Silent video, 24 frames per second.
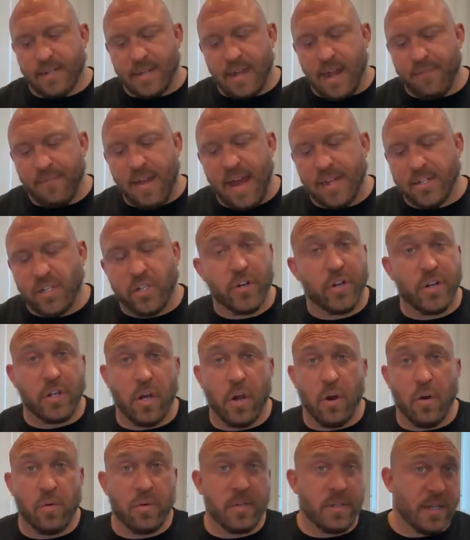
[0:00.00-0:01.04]
And I've asked her to
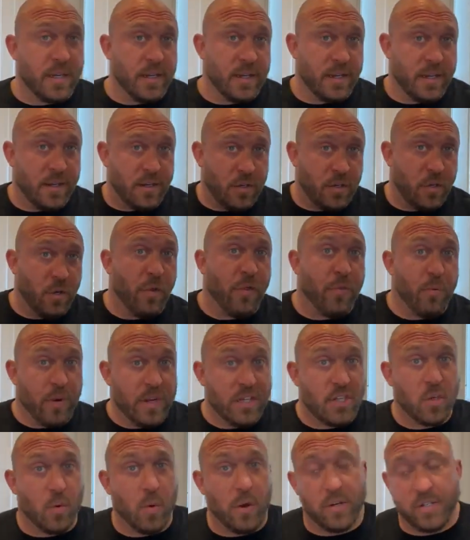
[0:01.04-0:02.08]
go to do Three
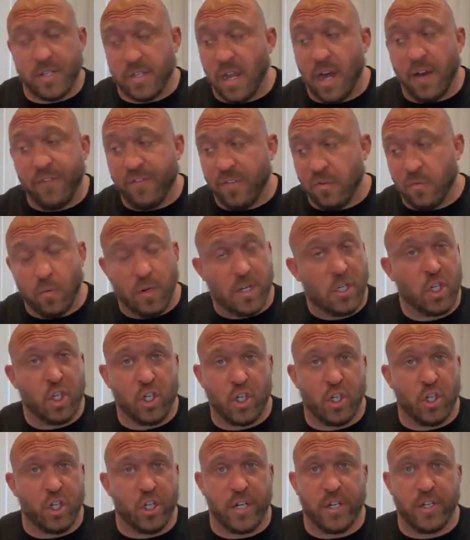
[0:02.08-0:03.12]
Square stuff, in which
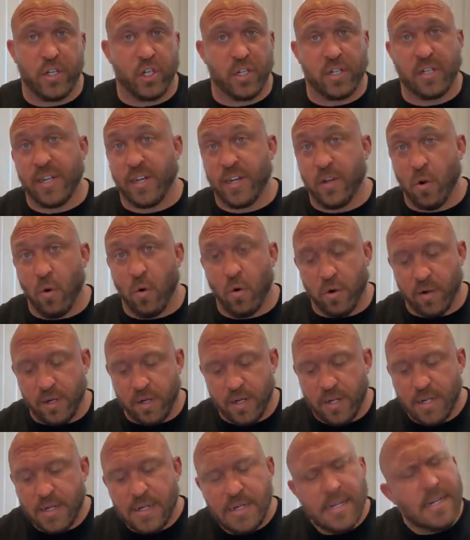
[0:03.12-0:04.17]
she just
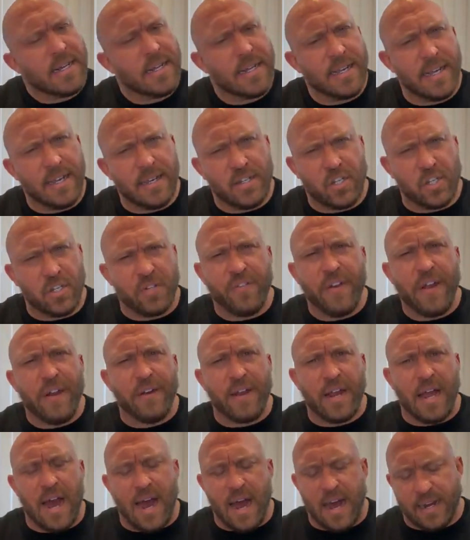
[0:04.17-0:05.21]
ignored. And it's just
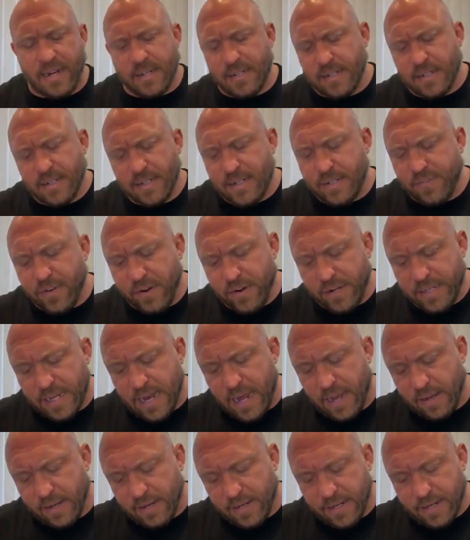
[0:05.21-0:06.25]
very odd. It's very
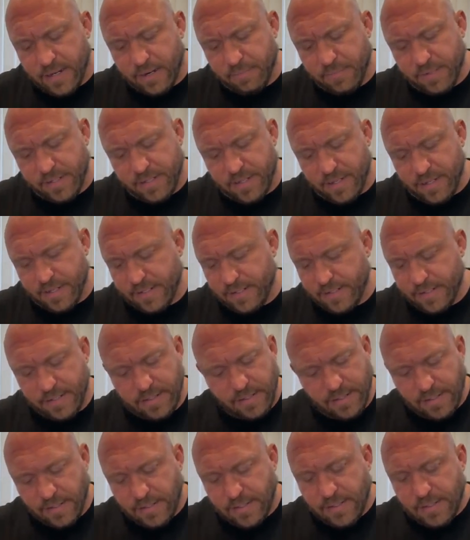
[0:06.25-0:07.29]
telling. And I'm just like,
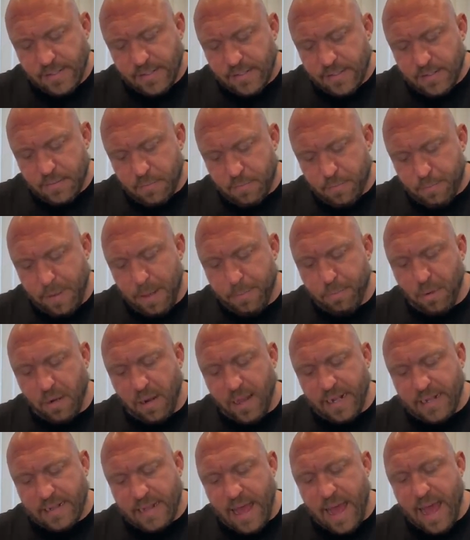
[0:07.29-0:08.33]
people
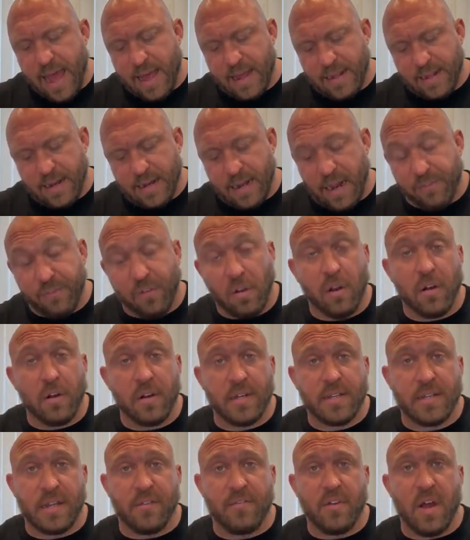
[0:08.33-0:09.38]
like that, and I've learned
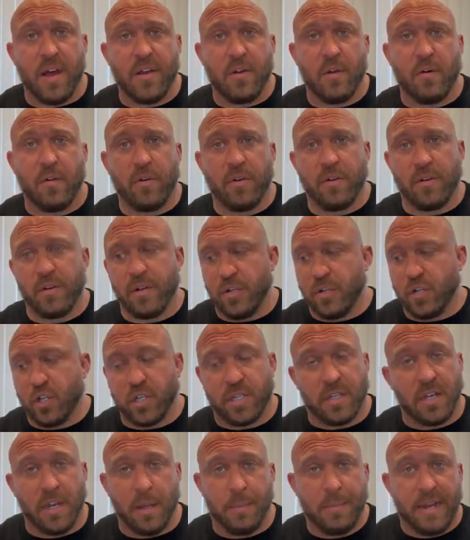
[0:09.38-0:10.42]
as I've gotten older, you
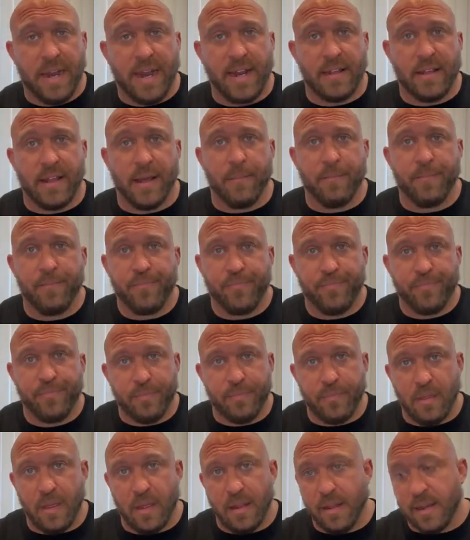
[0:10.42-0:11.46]
just eliminate them.
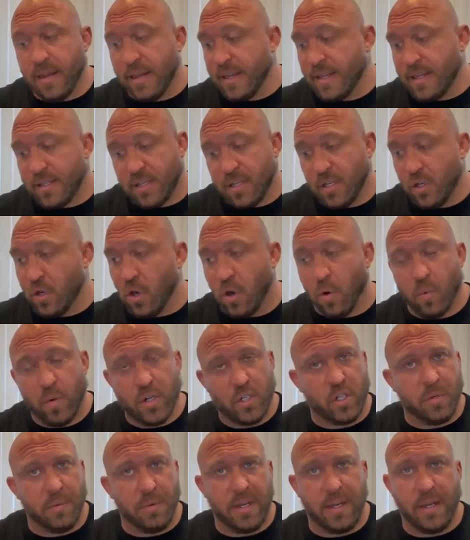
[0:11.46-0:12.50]
And, you don't
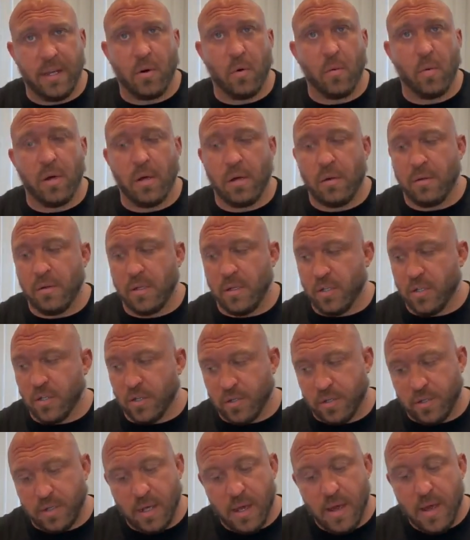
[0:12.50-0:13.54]
wish them any ill will. You
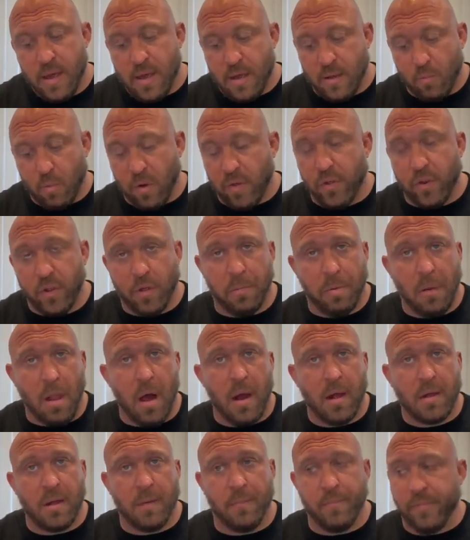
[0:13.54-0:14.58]
just, whether you
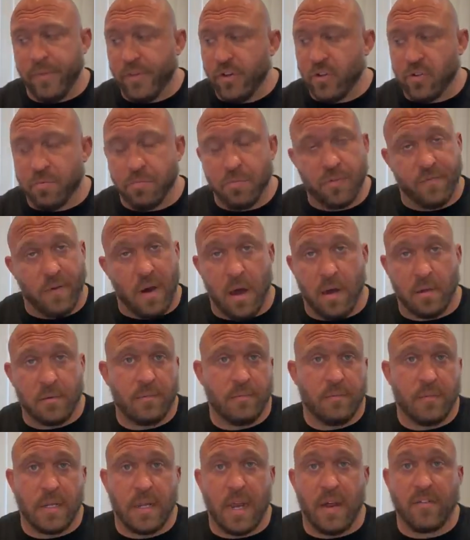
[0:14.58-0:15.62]
block them, you just move on.
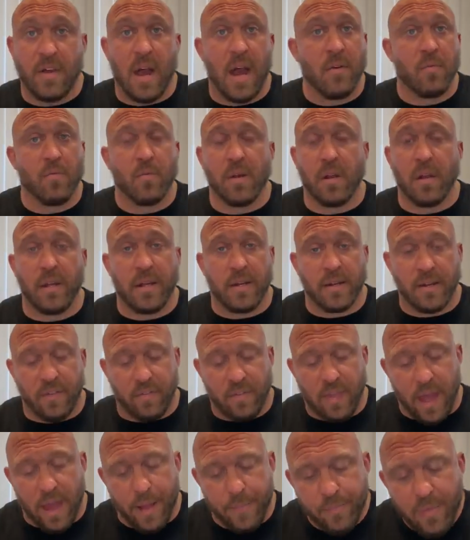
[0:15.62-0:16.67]
And I've gotten really good
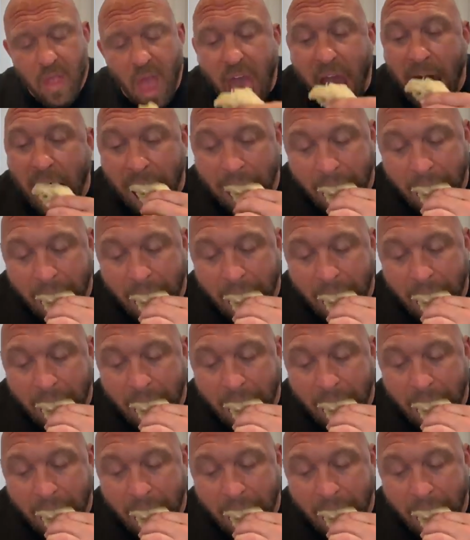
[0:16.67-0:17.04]
at that.